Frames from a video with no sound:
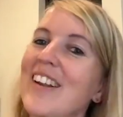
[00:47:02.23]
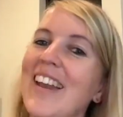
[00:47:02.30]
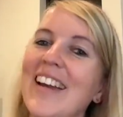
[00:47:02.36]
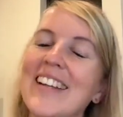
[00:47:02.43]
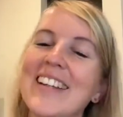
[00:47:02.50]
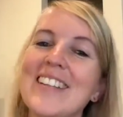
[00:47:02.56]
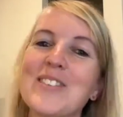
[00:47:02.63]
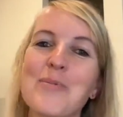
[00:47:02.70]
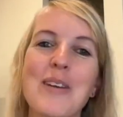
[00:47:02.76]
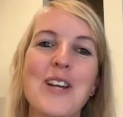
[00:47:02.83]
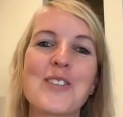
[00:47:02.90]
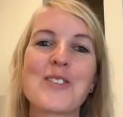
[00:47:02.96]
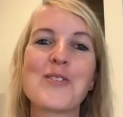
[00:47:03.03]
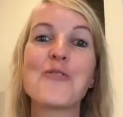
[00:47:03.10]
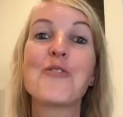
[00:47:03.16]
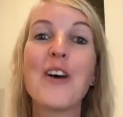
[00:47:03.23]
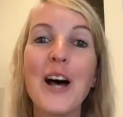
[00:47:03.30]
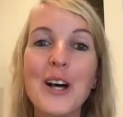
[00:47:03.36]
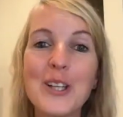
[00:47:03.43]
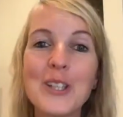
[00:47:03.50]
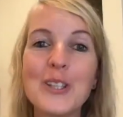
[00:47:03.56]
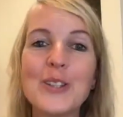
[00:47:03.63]
like this, because the
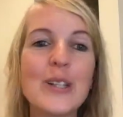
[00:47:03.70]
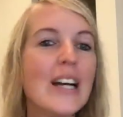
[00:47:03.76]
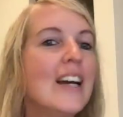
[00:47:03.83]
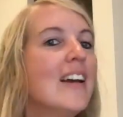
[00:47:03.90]
value